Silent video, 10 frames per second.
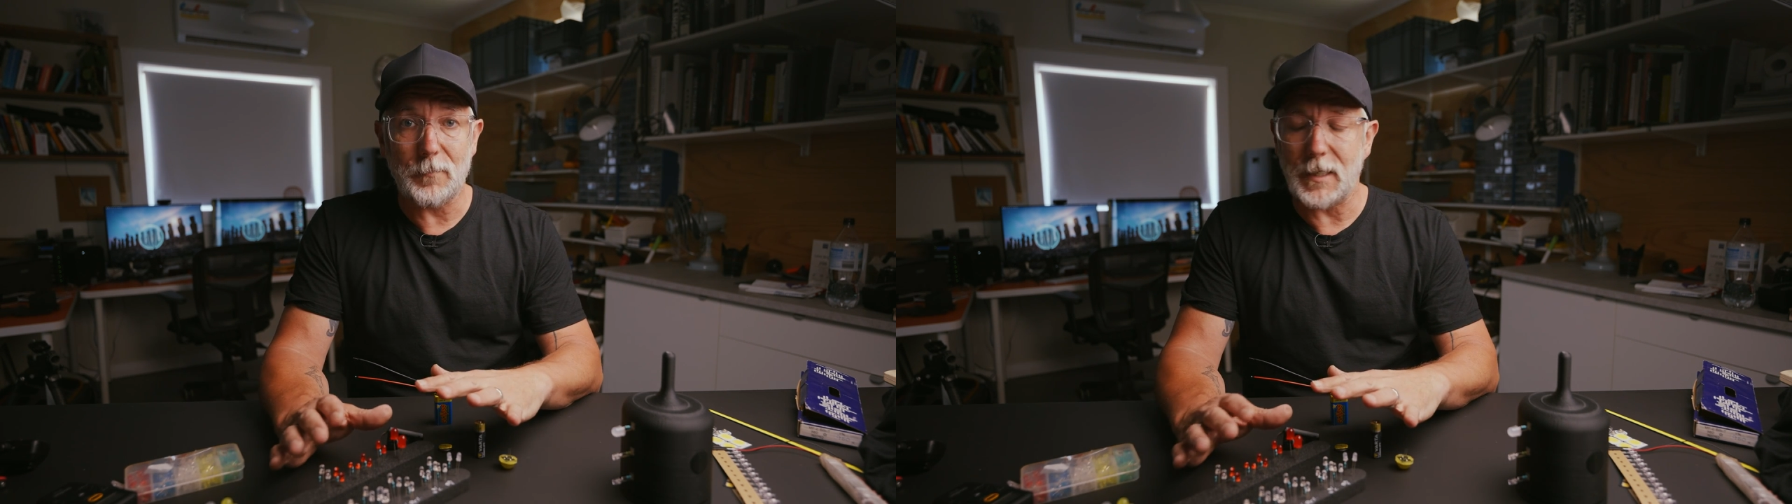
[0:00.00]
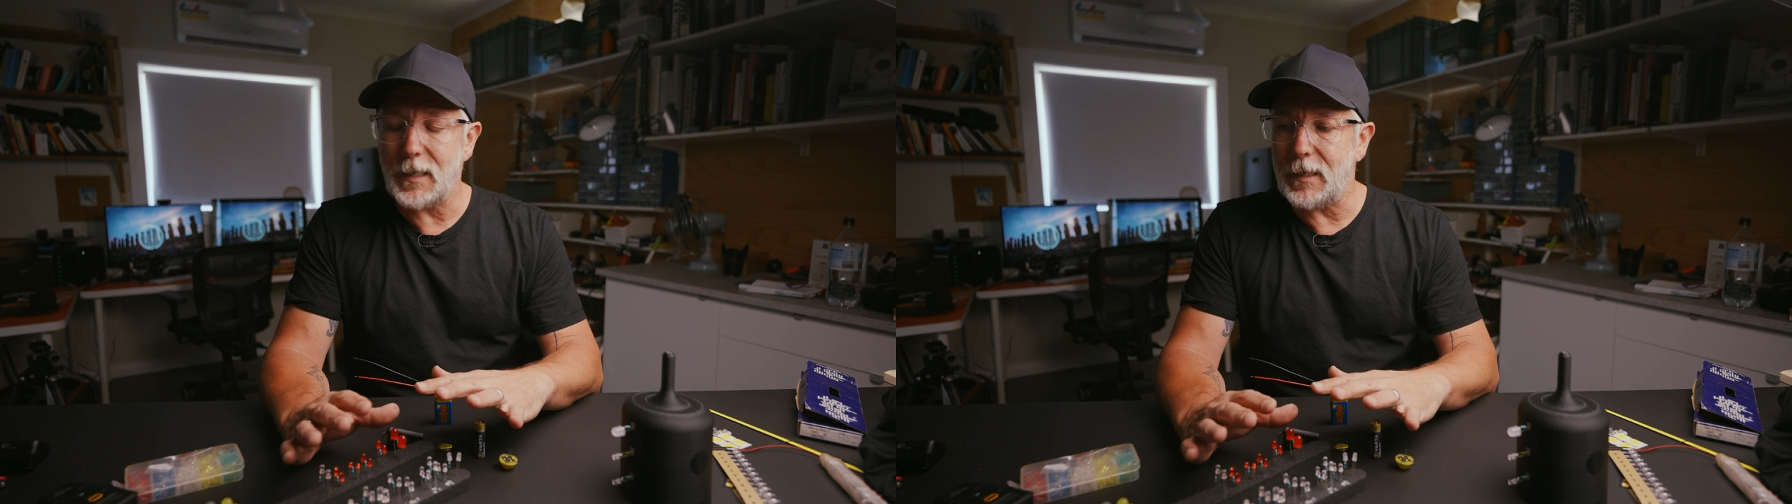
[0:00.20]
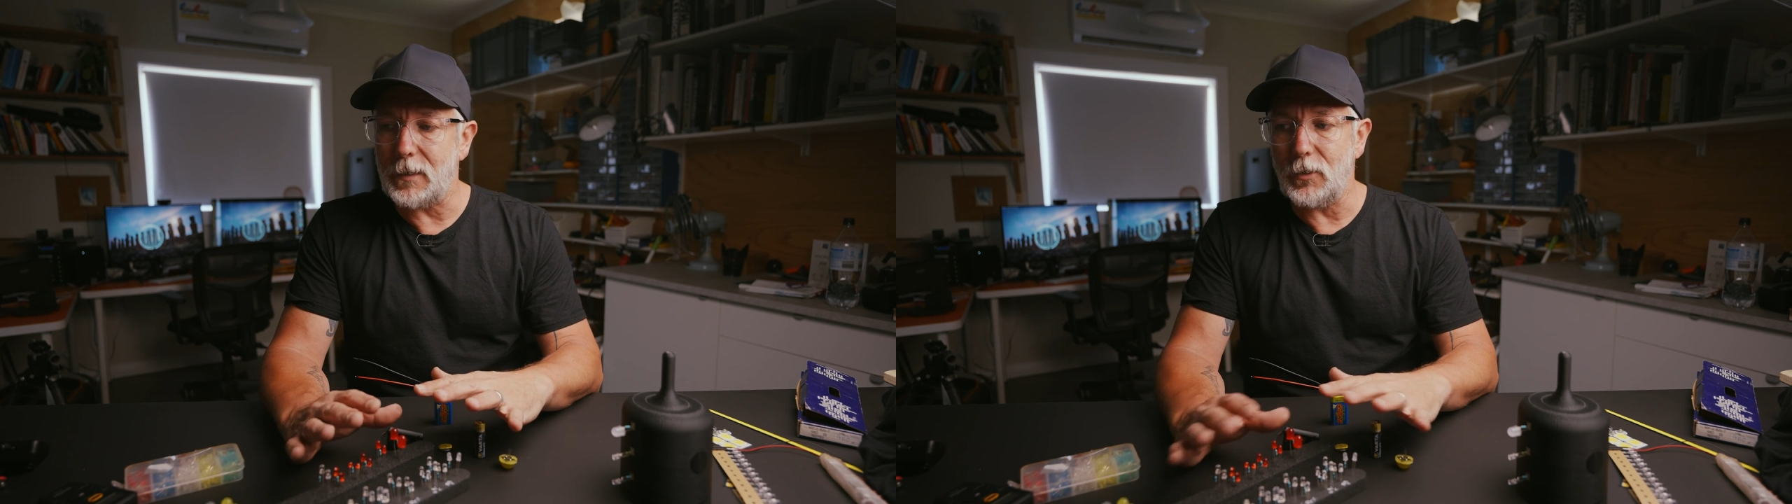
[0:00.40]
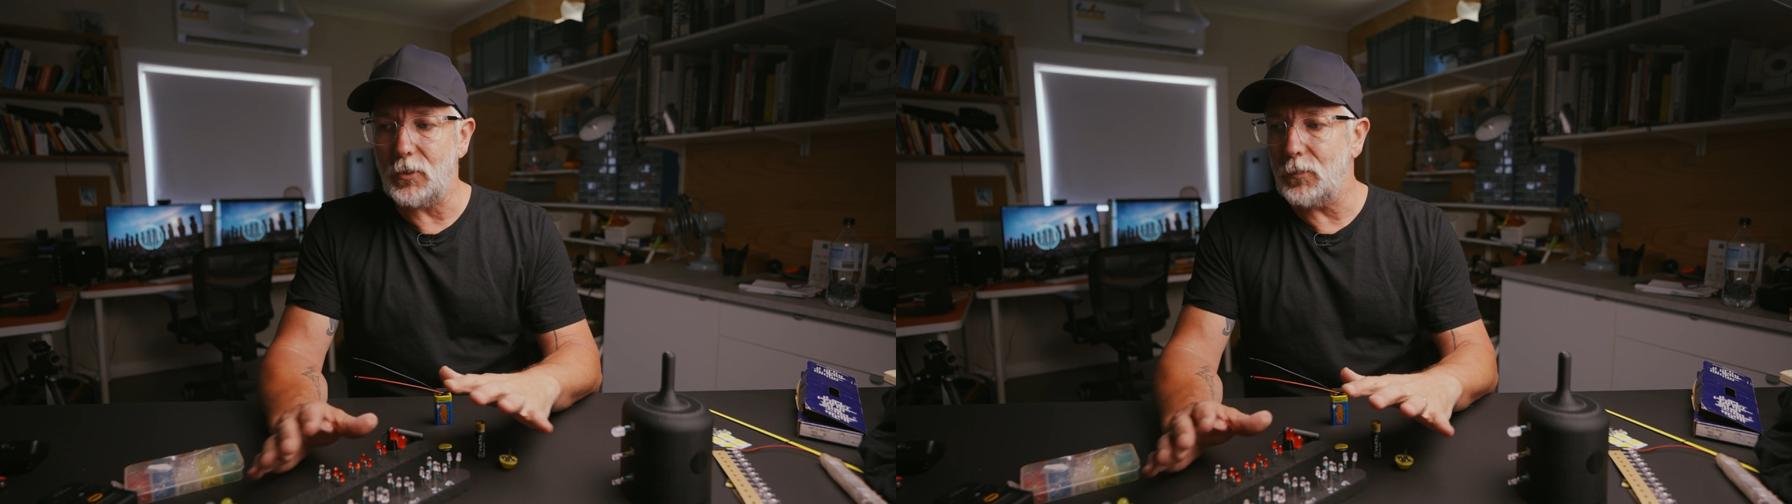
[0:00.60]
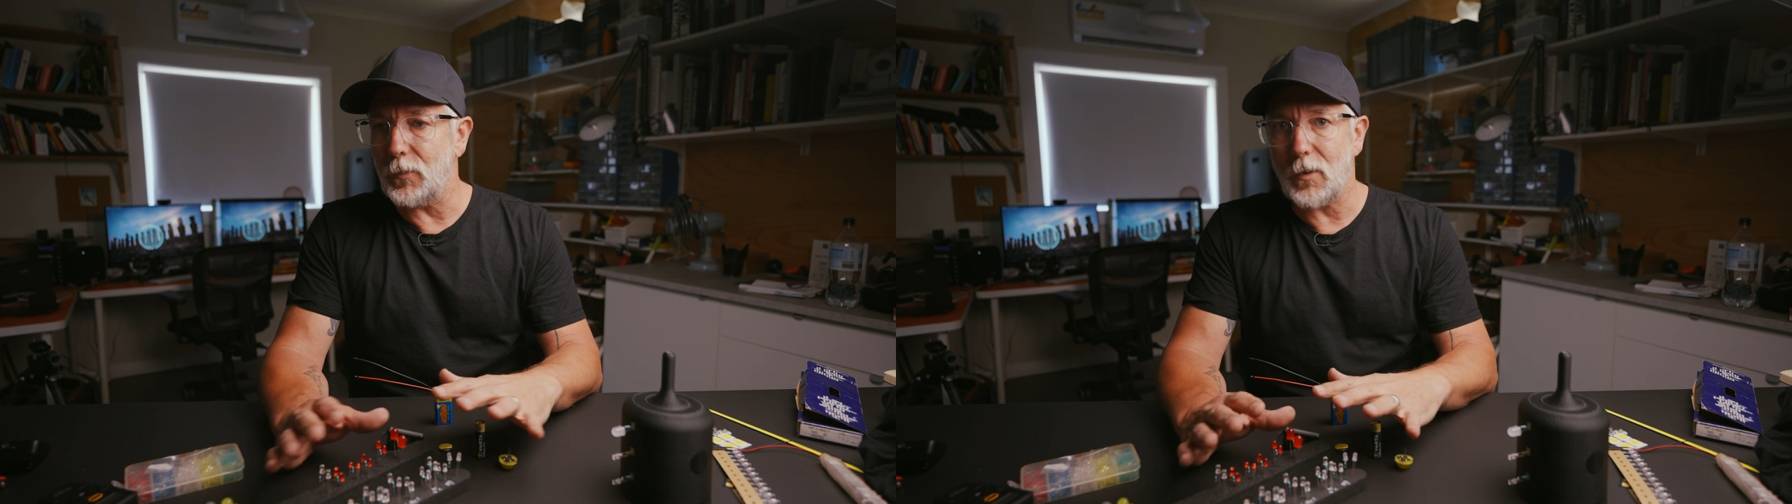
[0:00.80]
and
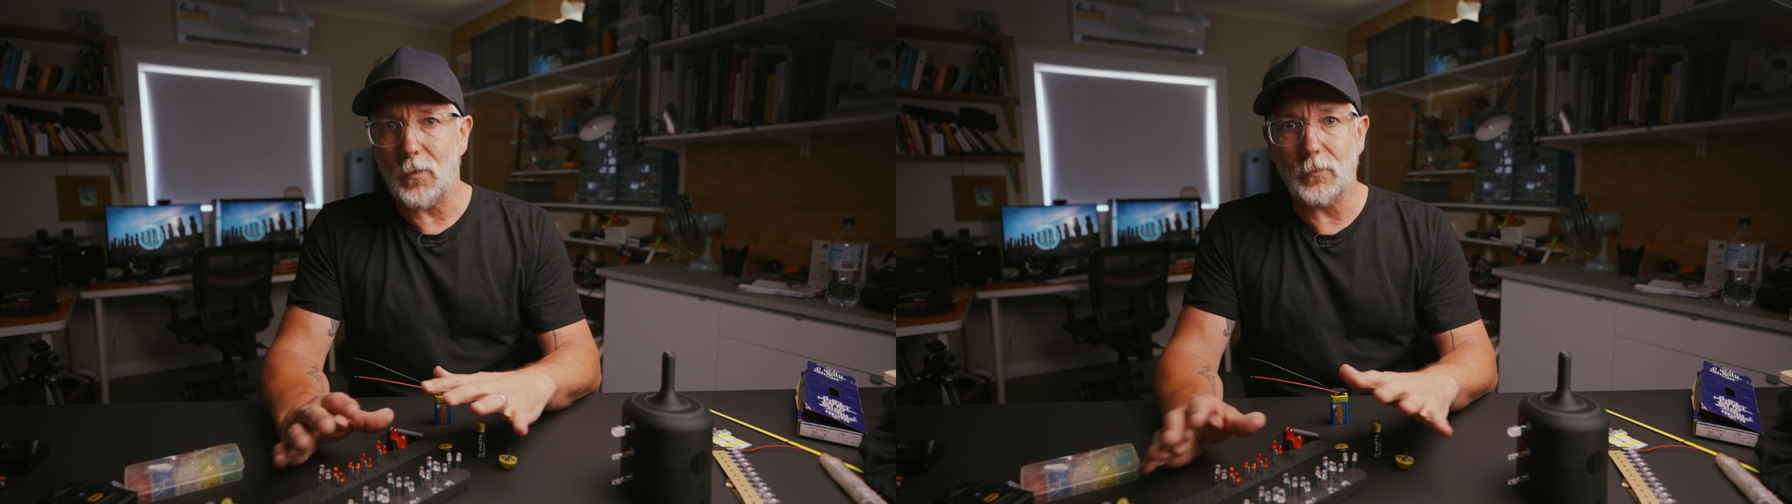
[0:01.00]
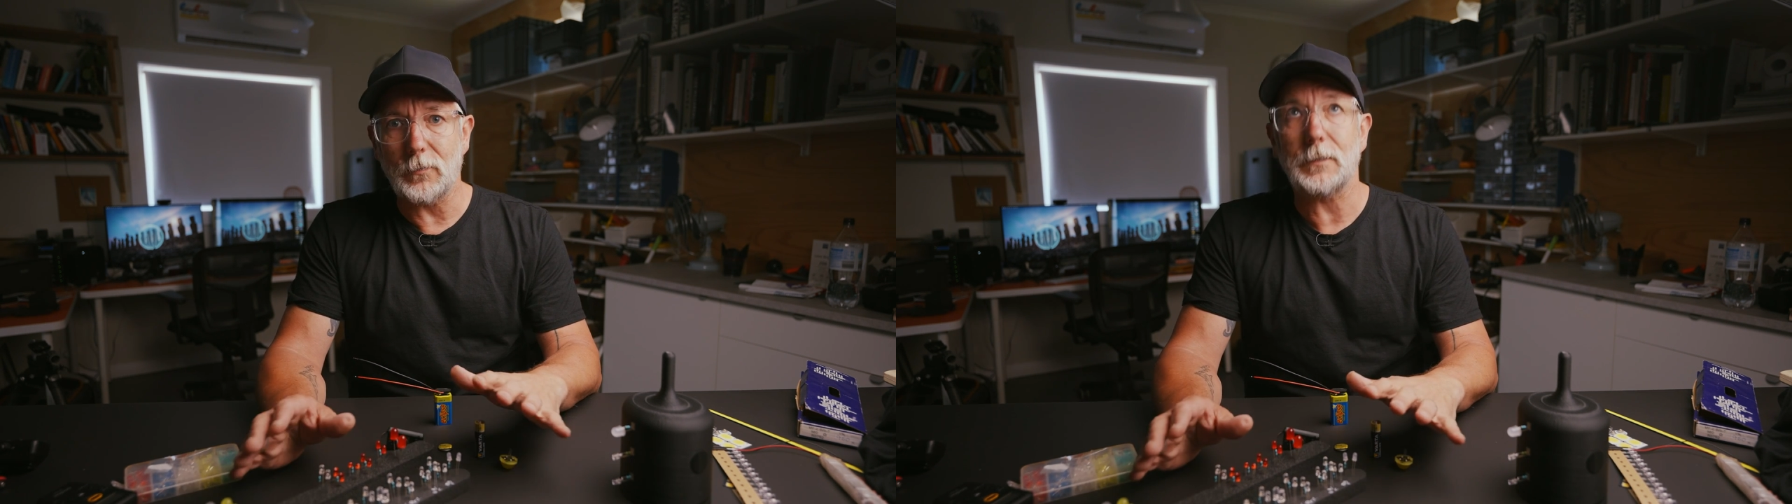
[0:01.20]
new and old,